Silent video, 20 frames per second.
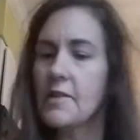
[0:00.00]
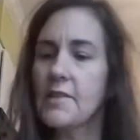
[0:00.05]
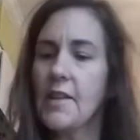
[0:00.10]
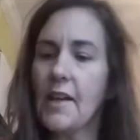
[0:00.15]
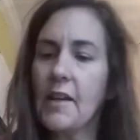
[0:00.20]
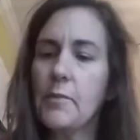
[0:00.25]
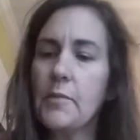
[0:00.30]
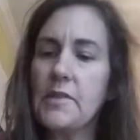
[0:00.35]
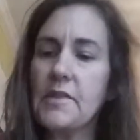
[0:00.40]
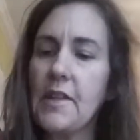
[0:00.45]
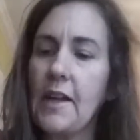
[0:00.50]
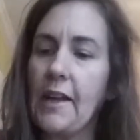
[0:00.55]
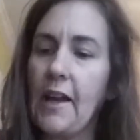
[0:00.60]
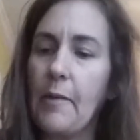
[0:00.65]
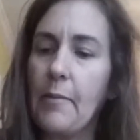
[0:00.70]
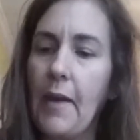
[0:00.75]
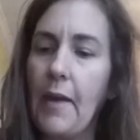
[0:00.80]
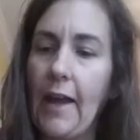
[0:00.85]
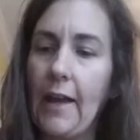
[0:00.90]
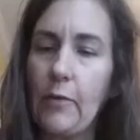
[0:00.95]
Second mistake
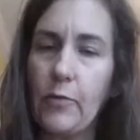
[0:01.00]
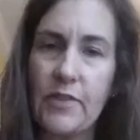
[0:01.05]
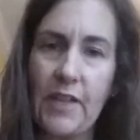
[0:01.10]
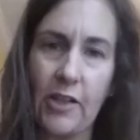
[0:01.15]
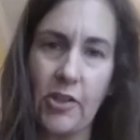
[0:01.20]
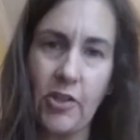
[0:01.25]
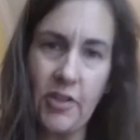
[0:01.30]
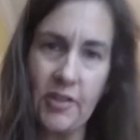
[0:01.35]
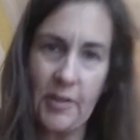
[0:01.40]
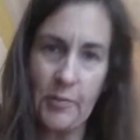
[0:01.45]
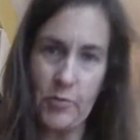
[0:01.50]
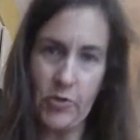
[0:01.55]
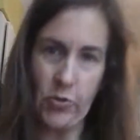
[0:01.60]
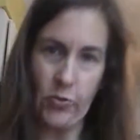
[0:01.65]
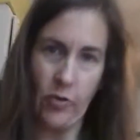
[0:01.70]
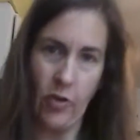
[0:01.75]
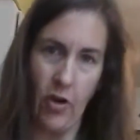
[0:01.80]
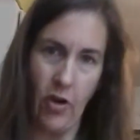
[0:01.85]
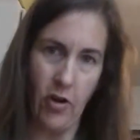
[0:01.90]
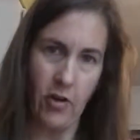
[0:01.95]
I made was I cooked them
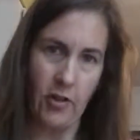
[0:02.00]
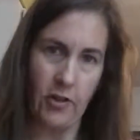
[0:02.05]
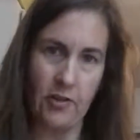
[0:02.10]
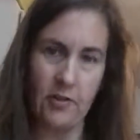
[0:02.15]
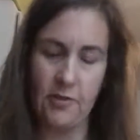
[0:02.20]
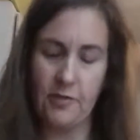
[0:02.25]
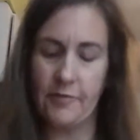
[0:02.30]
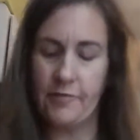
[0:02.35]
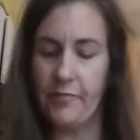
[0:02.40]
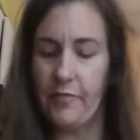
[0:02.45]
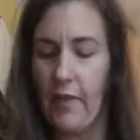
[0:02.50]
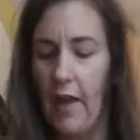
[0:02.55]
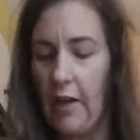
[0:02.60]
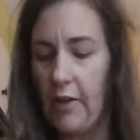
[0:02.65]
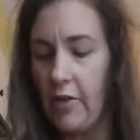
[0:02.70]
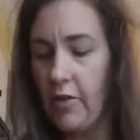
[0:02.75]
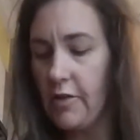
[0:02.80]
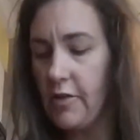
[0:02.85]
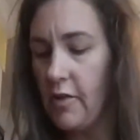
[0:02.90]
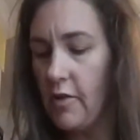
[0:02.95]
too long. I
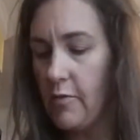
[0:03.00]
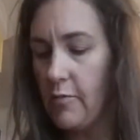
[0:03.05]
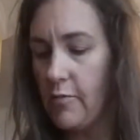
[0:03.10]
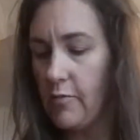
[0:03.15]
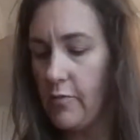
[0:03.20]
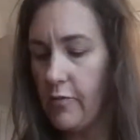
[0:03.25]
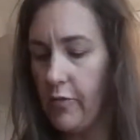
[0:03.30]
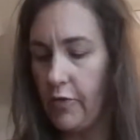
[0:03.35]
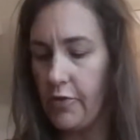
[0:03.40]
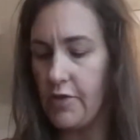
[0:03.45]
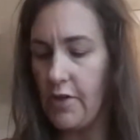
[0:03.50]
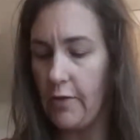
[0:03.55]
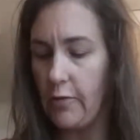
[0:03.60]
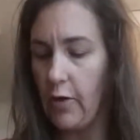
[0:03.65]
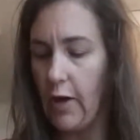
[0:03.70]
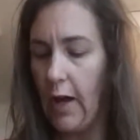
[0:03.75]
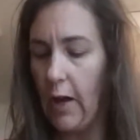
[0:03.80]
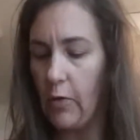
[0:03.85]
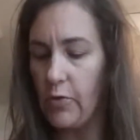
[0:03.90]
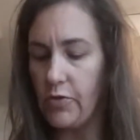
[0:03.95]
cooked them for
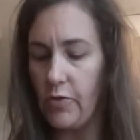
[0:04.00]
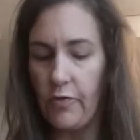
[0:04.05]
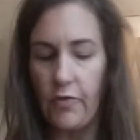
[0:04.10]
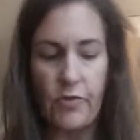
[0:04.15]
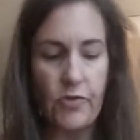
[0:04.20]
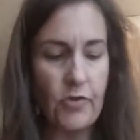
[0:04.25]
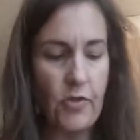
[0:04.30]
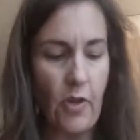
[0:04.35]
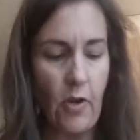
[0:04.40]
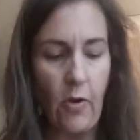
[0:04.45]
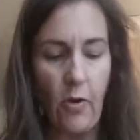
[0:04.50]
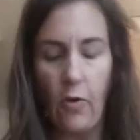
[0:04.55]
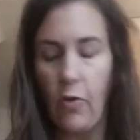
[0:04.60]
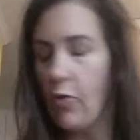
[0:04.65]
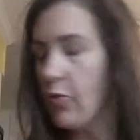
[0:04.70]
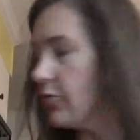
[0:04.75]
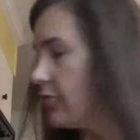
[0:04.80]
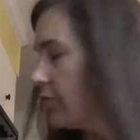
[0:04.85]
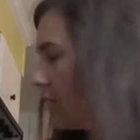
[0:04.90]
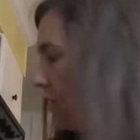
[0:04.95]
several hours on the
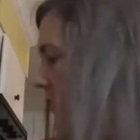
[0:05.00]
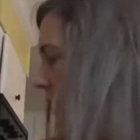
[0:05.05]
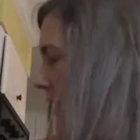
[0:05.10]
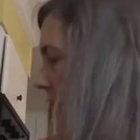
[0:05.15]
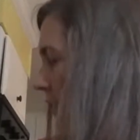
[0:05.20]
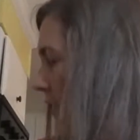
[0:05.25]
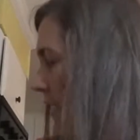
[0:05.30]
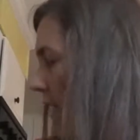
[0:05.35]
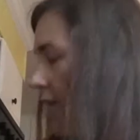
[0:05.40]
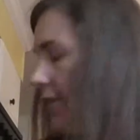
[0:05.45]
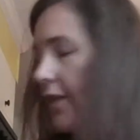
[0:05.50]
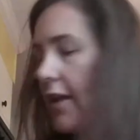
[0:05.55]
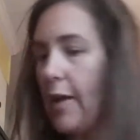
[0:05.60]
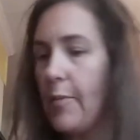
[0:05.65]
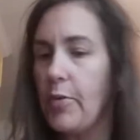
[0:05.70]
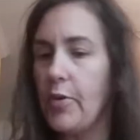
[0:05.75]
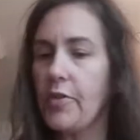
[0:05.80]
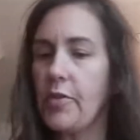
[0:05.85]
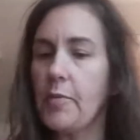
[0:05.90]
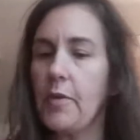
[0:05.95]
stove, and then
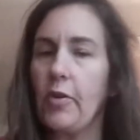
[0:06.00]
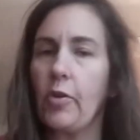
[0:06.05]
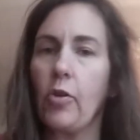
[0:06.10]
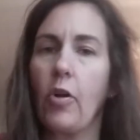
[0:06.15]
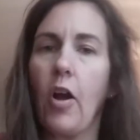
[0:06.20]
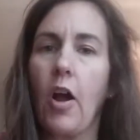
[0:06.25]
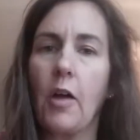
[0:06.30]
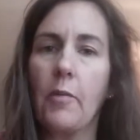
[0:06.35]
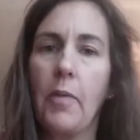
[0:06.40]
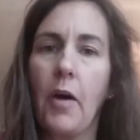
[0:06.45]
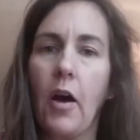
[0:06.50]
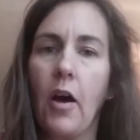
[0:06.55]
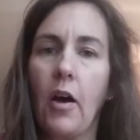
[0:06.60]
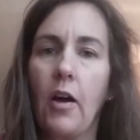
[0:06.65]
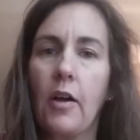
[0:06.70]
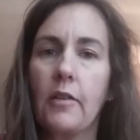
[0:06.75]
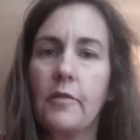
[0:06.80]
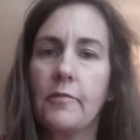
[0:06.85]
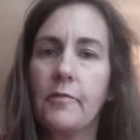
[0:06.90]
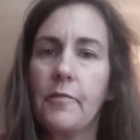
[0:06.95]
I put them in the crock
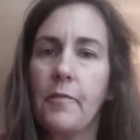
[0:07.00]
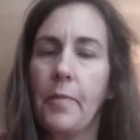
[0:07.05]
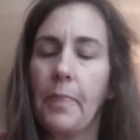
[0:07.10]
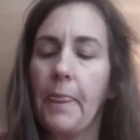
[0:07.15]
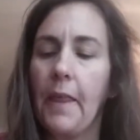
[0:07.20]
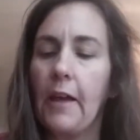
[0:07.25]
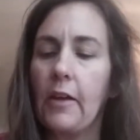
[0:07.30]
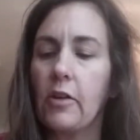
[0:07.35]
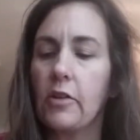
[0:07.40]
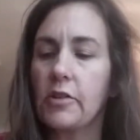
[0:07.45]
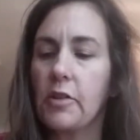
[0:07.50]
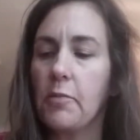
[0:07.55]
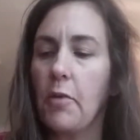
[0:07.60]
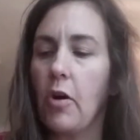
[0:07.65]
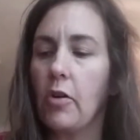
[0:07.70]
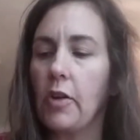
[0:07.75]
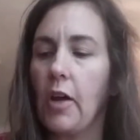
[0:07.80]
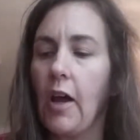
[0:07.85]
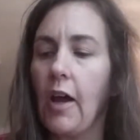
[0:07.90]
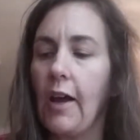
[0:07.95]
pot and cooked them
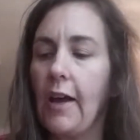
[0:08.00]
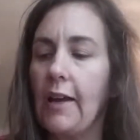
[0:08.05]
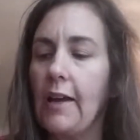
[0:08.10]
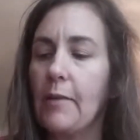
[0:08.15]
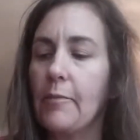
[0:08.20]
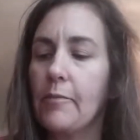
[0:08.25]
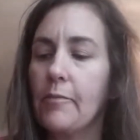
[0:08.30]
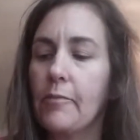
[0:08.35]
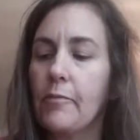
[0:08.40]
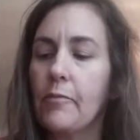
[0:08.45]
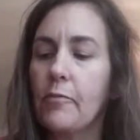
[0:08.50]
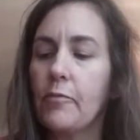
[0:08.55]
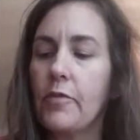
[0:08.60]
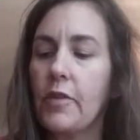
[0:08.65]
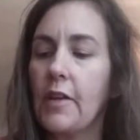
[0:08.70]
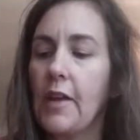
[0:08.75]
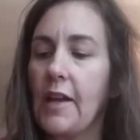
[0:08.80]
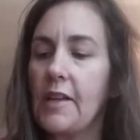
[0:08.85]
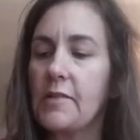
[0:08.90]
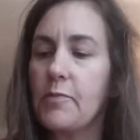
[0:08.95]
all night. And
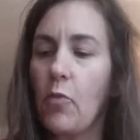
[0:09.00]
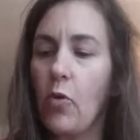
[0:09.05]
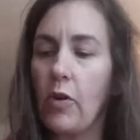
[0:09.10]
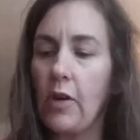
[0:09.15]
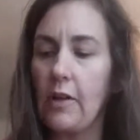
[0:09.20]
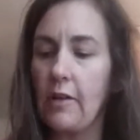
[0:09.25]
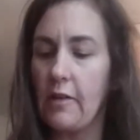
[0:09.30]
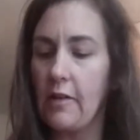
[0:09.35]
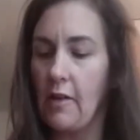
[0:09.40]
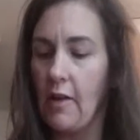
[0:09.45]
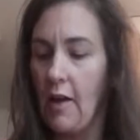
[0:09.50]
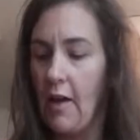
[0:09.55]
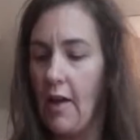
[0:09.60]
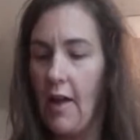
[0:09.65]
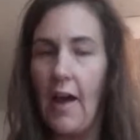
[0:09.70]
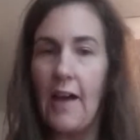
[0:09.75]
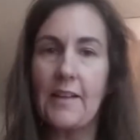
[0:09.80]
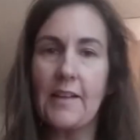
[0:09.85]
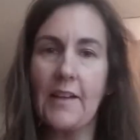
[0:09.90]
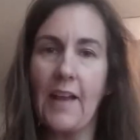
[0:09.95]
the next morning,
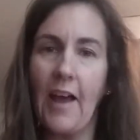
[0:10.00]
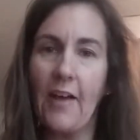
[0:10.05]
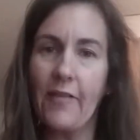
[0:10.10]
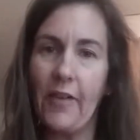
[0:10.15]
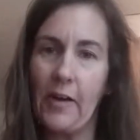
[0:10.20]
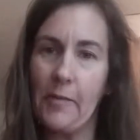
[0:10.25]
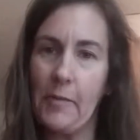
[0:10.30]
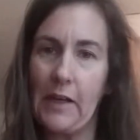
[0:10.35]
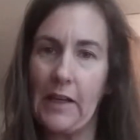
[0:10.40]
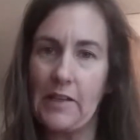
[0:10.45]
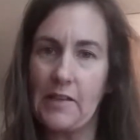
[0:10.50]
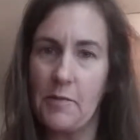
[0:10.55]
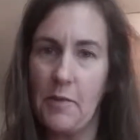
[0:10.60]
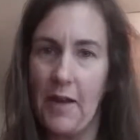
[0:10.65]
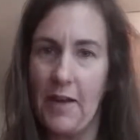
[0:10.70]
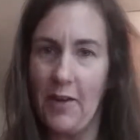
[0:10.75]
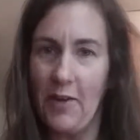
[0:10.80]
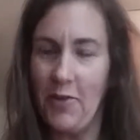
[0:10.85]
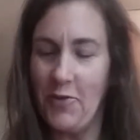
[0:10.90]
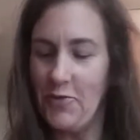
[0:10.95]
I didn't have very many
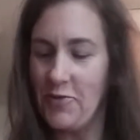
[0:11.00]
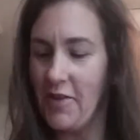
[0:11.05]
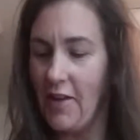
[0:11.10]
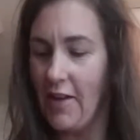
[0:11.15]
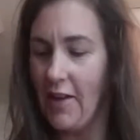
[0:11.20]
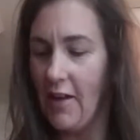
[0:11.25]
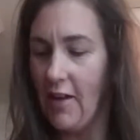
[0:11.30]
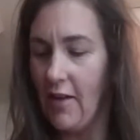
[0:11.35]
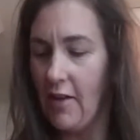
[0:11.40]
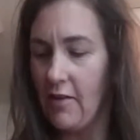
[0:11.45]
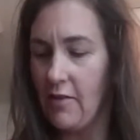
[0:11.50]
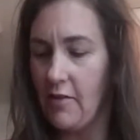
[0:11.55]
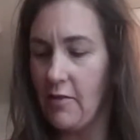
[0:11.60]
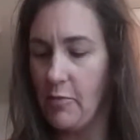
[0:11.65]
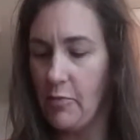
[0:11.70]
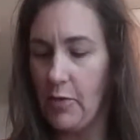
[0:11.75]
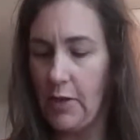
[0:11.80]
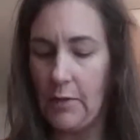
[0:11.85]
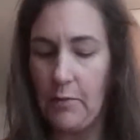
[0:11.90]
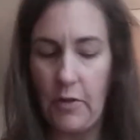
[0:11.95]
tomatoes. They
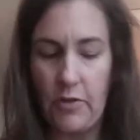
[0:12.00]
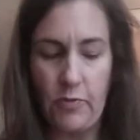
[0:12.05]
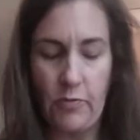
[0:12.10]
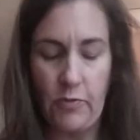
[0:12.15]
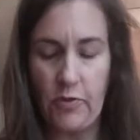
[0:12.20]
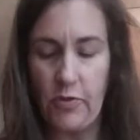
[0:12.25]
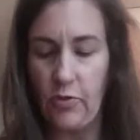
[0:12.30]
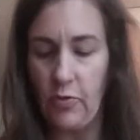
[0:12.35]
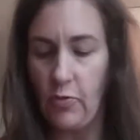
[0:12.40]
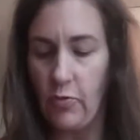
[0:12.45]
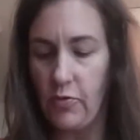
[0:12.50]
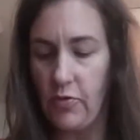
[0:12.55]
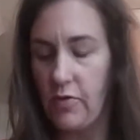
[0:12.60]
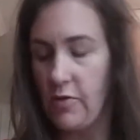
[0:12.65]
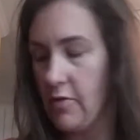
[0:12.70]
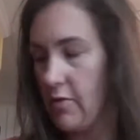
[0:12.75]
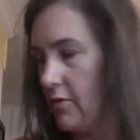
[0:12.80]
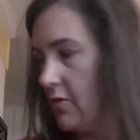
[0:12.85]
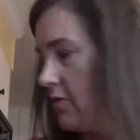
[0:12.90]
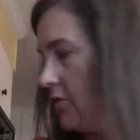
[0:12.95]
had pretty much
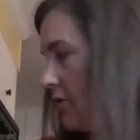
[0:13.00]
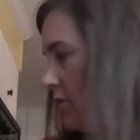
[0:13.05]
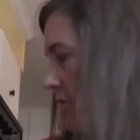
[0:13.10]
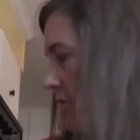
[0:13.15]
reduced